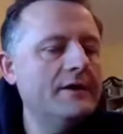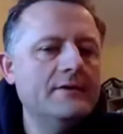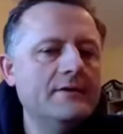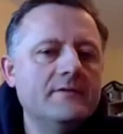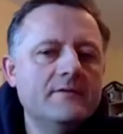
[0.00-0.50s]

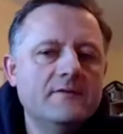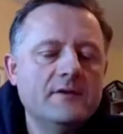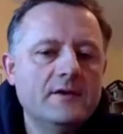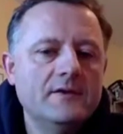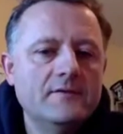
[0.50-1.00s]
is
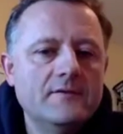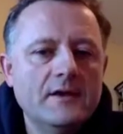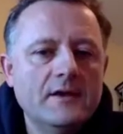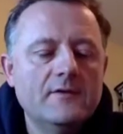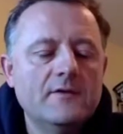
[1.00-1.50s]

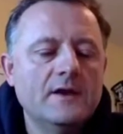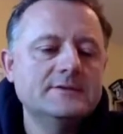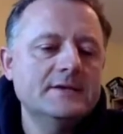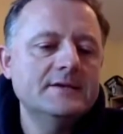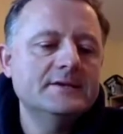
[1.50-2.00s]
I
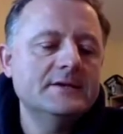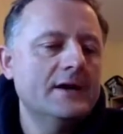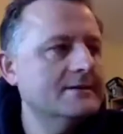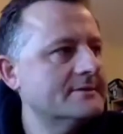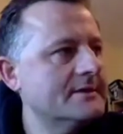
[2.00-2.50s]

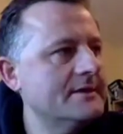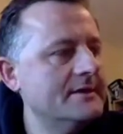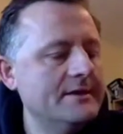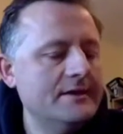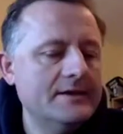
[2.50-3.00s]

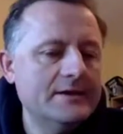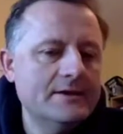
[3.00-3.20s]
see